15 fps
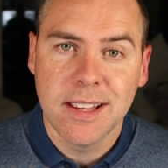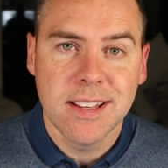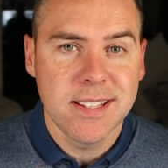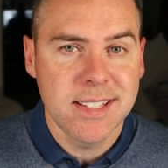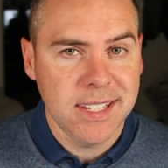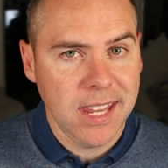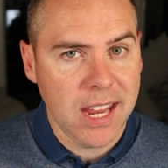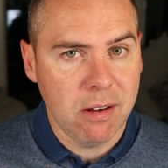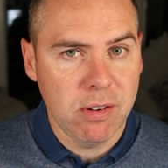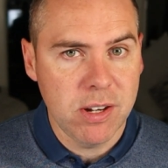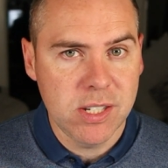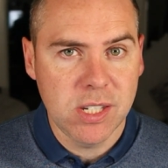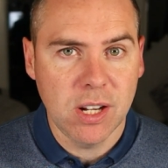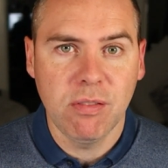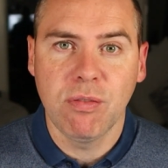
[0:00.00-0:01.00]
Scary
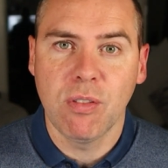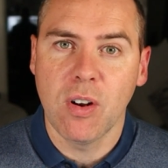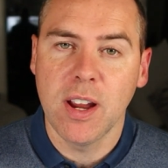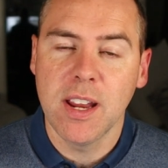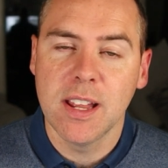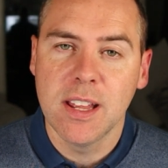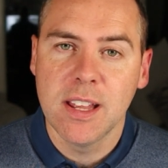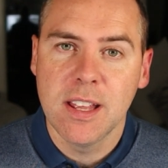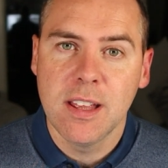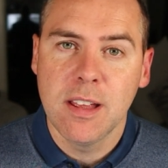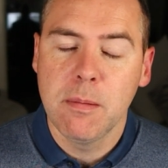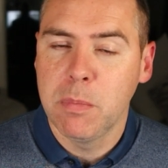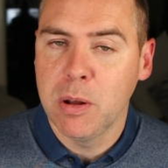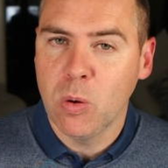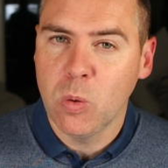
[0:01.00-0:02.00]
stuff, right?
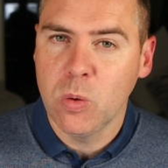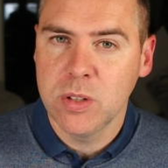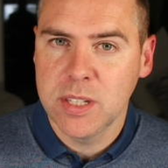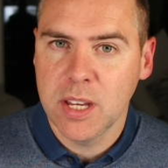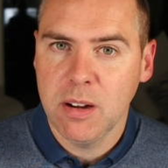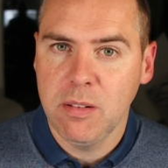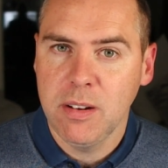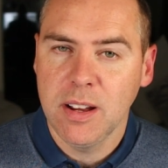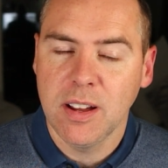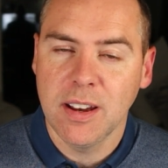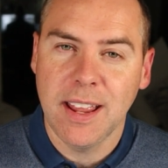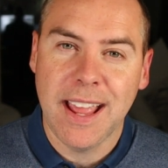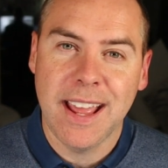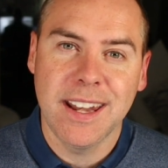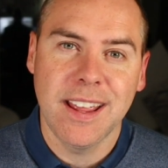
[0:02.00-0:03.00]
But also going
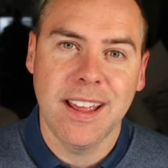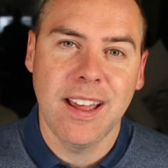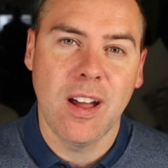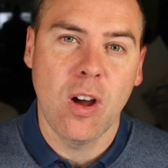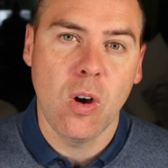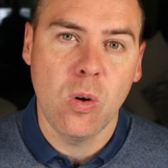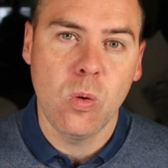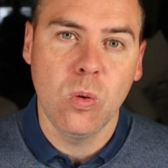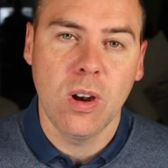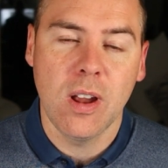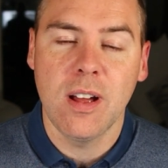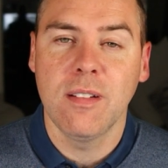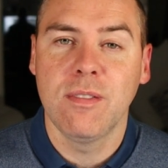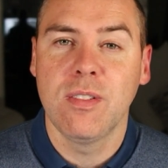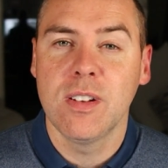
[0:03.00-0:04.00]
to add a whole
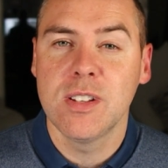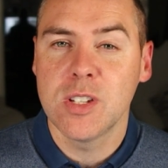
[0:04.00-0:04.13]
lot of